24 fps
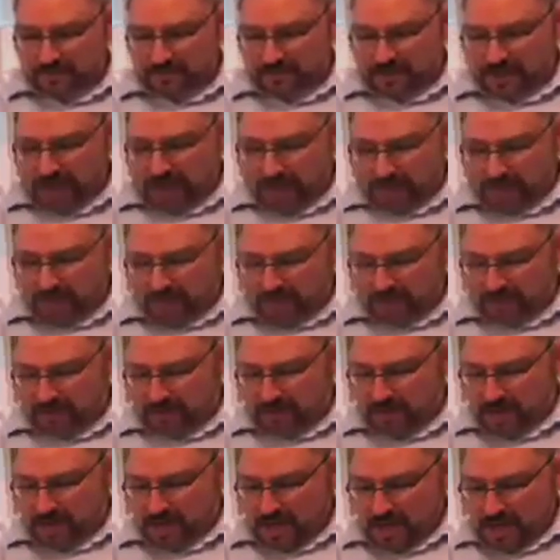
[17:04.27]
that's the
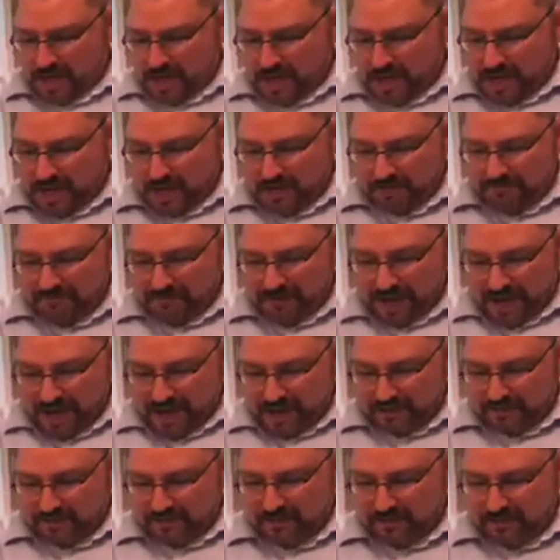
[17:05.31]
capital, and
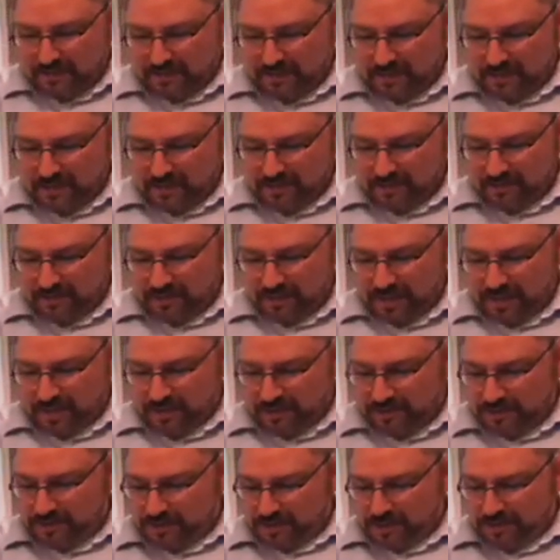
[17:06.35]
fast, and neither
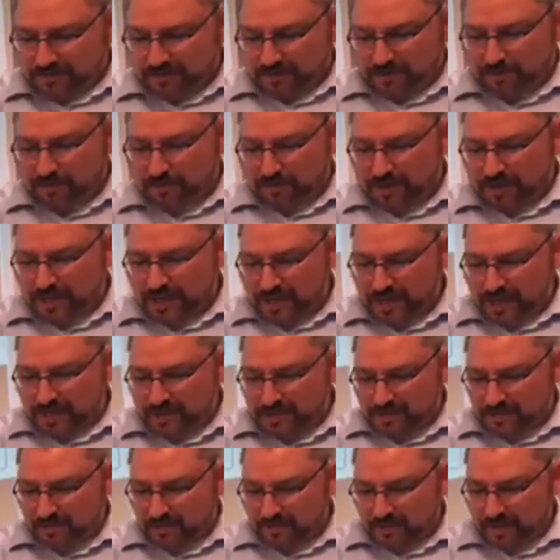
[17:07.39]
eat or drink for three
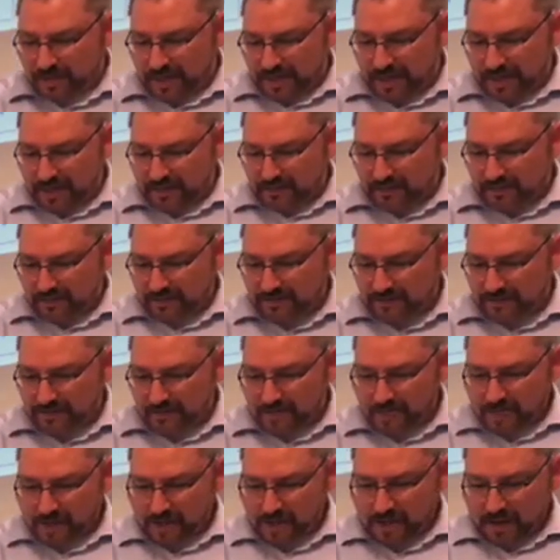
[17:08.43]
days or nights.
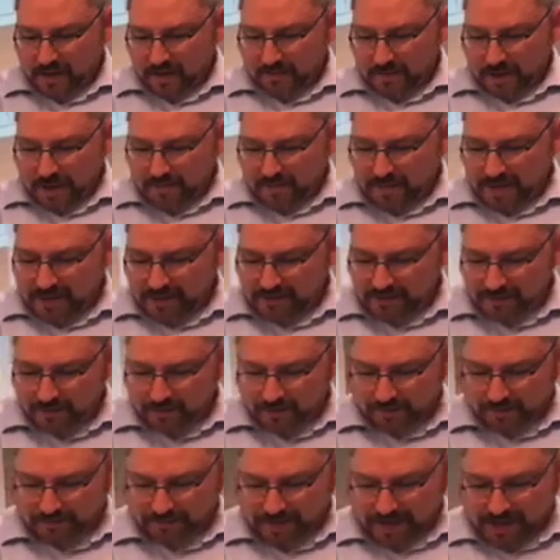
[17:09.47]
My
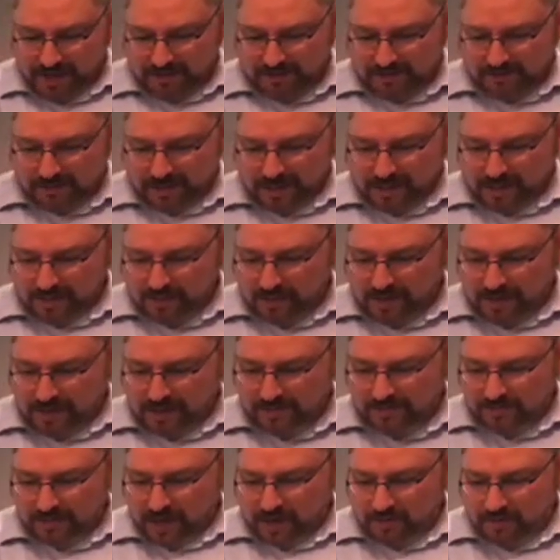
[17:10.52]
maidens will fast
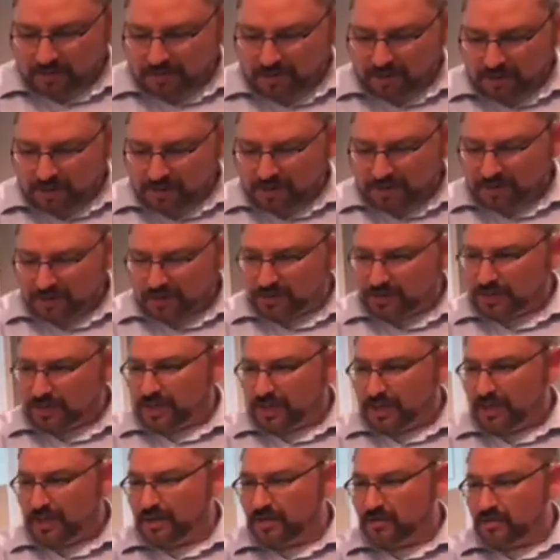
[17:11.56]
likewise. I will go into the
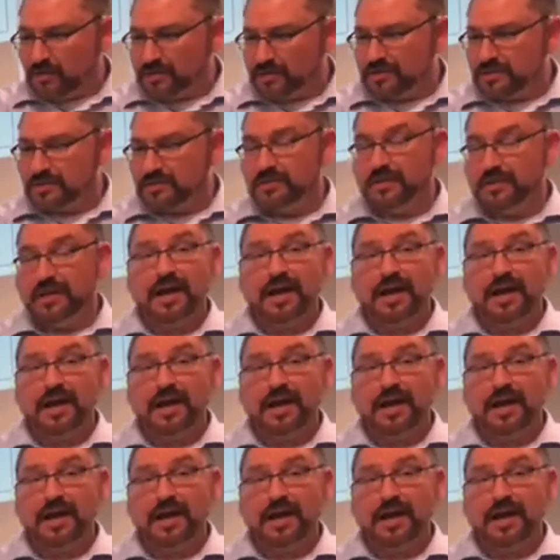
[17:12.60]
king, which is